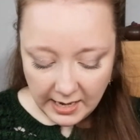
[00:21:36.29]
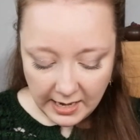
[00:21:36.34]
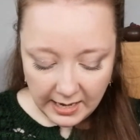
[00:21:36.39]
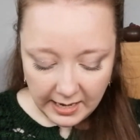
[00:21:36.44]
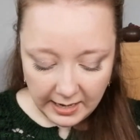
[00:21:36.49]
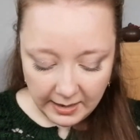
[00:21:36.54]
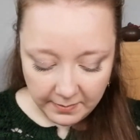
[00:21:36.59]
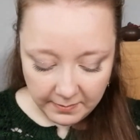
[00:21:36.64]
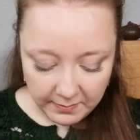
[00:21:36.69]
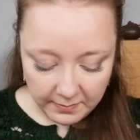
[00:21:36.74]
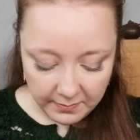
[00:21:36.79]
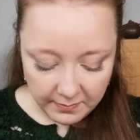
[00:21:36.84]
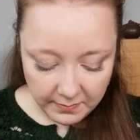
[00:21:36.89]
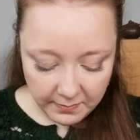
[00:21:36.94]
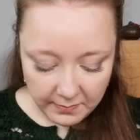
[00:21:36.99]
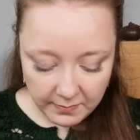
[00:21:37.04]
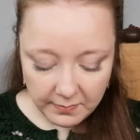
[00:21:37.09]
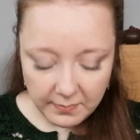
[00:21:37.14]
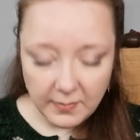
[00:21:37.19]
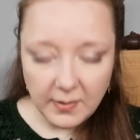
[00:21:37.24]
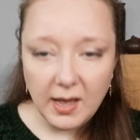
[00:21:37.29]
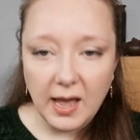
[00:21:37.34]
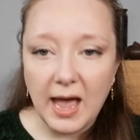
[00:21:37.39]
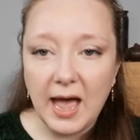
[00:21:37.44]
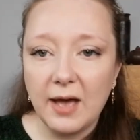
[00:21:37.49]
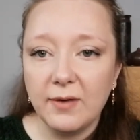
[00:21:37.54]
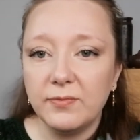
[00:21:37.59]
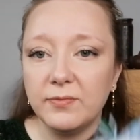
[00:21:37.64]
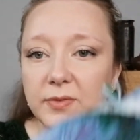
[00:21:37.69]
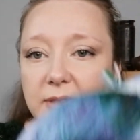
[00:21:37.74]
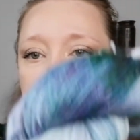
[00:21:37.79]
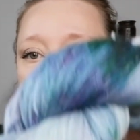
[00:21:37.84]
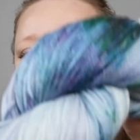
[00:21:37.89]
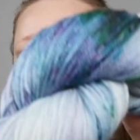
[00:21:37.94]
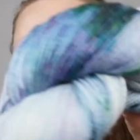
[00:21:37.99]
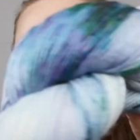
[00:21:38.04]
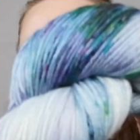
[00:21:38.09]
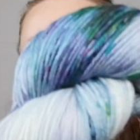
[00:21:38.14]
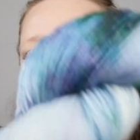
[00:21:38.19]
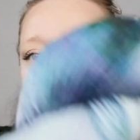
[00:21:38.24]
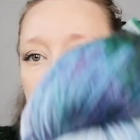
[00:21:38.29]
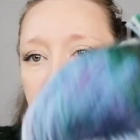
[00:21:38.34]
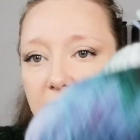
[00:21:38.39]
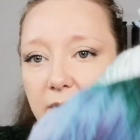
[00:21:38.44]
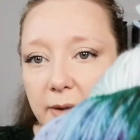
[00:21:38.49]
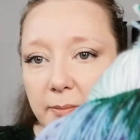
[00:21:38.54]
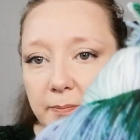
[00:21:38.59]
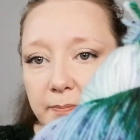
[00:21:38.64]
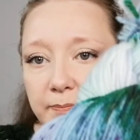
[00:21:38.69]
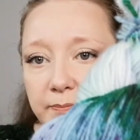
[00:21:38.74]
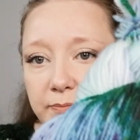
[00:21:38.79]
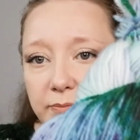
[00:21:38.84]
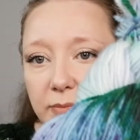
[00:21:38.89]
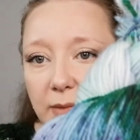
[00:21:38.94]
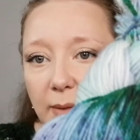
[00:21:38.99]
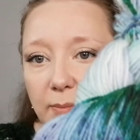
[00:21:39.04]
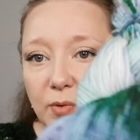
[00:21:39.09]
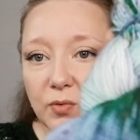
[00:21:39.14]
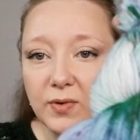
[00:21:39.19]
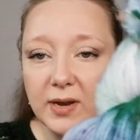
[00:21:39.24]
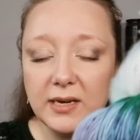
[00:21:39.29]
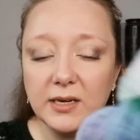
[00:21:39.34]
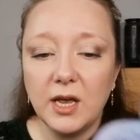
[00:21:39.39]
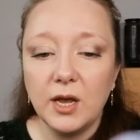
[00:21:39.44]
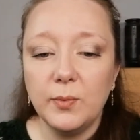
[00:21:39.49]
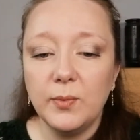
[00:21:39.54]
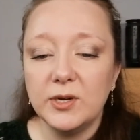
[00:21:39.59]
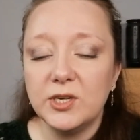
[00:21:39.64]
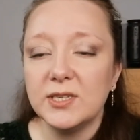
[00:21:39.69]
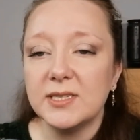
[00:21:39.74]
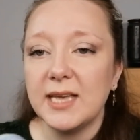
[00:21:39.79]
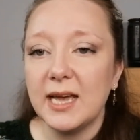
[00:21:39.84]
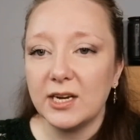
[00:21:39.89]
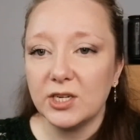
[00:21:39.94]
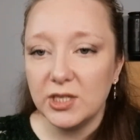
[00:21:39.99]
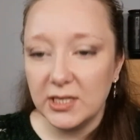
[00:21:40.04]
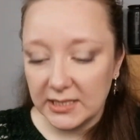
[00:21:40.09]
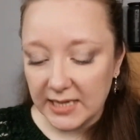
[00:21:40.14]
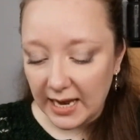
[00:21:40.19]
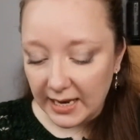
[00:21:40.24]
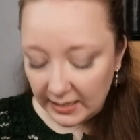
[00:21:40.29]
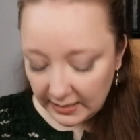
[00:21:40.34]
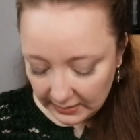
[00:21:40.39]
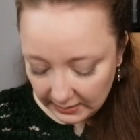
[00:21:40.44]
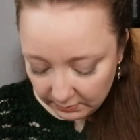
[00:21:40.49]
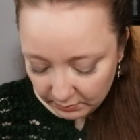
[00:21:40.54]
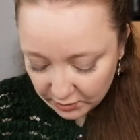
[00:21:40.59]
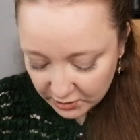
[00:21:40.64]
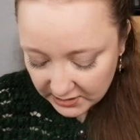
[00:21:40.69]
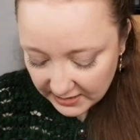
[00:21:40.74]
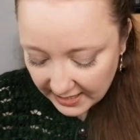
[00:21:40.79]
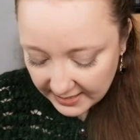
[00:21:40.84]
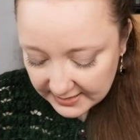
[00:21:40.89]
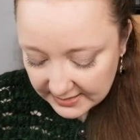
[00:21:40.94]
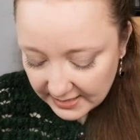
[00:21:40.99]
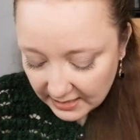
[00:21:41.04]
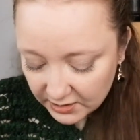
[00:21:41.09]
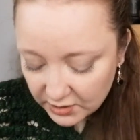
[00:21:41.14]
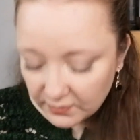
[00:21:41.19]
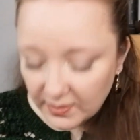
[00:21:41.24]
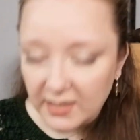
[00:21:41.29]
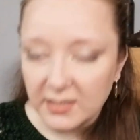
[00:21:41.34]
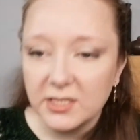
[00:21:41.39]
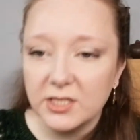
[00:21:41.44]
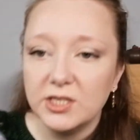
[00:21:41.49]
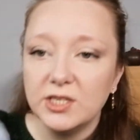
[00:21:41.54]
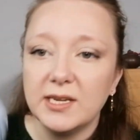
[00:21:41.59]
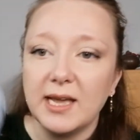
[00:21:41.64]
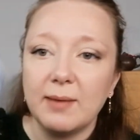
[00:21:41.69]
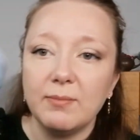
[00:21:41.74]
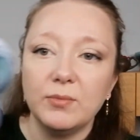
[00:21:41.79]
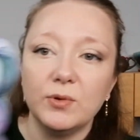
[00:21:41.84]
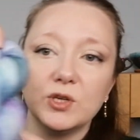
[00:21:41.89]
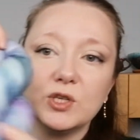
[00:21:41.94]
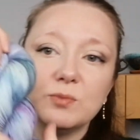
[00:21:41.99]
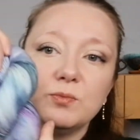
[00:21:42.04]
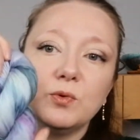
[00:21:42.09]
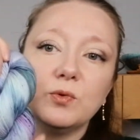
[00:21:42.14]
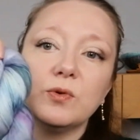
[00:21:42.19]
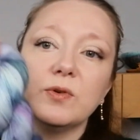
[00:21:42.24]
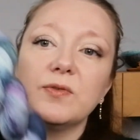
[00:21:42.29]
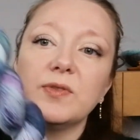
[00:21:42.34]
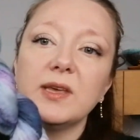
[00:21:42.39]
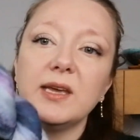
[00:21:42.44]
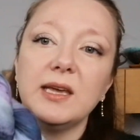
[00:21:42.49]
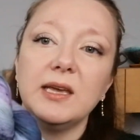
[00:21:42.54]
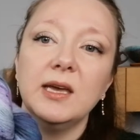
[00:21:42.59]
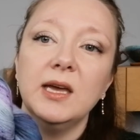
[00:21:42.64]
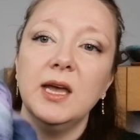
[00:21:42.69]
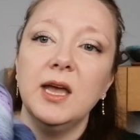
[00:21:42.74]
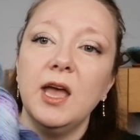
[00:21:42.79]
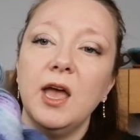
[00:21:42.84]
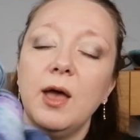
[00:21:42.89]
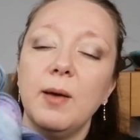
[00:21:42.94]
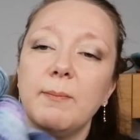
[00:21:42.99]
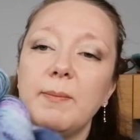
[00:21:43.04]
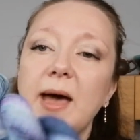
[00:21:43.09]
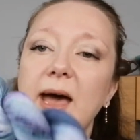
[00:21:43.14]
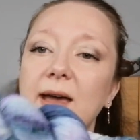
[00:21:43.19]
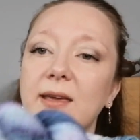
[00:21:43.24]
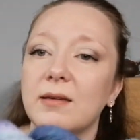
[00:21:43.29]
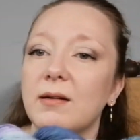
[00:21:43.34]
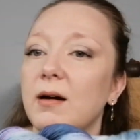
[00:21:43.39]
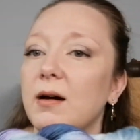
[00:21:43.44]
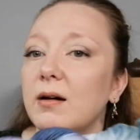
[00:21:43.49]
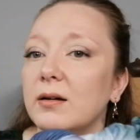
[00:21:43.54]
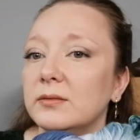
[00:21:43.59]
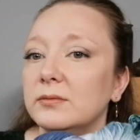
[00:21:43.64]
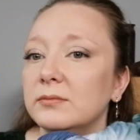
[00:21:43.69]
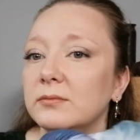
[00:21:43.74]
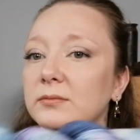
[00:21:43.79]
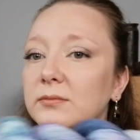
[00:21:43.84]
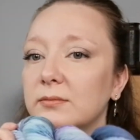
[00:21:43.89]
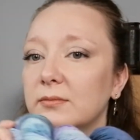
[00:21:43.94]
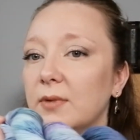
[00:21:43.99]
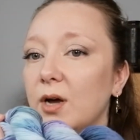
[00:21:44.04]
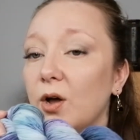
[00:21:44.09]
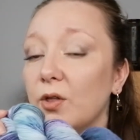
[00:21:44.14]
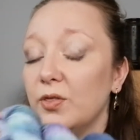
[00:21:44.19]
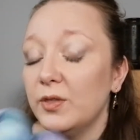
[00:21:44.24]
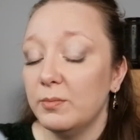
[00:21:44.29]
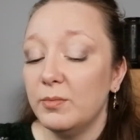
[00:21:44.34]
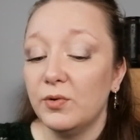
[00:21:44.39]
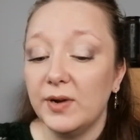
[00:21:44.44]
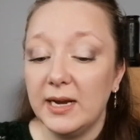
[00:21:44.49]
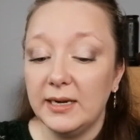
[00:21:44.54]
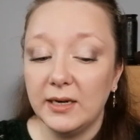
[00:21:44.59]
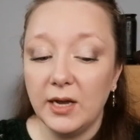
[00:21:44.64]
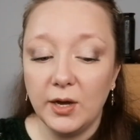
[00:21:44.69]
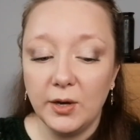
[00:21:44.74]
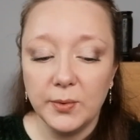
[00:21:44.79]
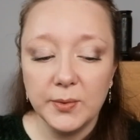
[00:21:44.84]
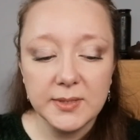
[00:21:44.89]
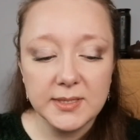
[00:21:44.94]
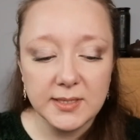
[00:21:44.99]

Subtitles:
This is on Merino, which has actually taken it much less saturated. You get much more of the bare yarn on the Merino.